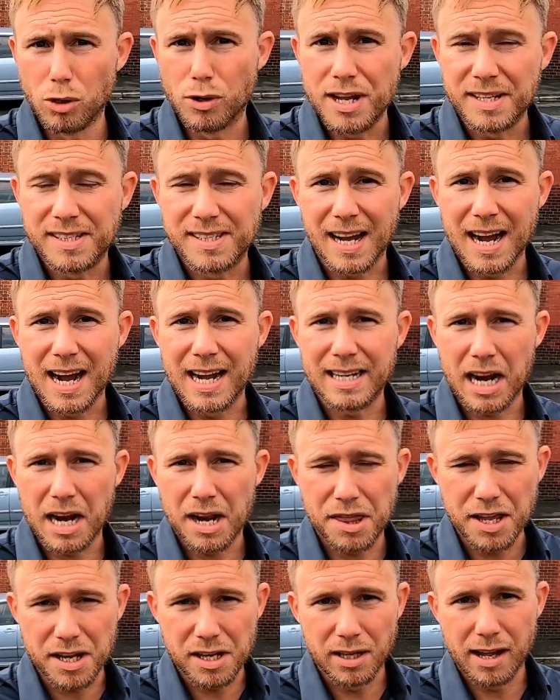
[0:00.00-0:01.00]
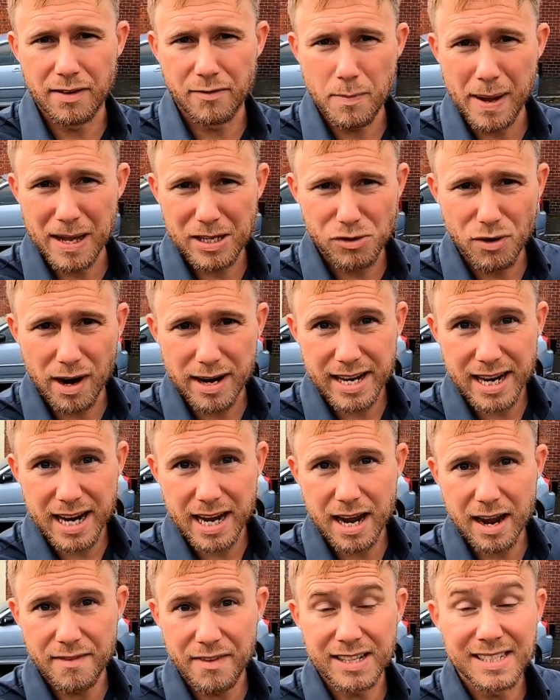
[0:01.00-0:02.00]
look inside, and I think you'll have a better
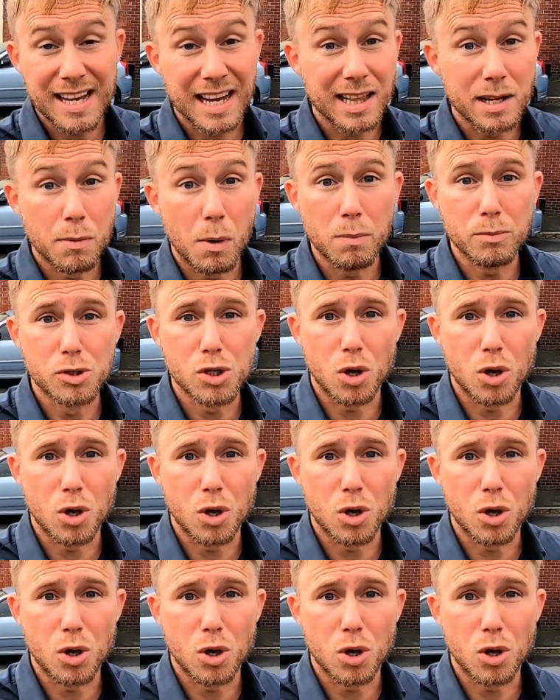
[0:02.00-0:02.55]
idea of exactly what I'm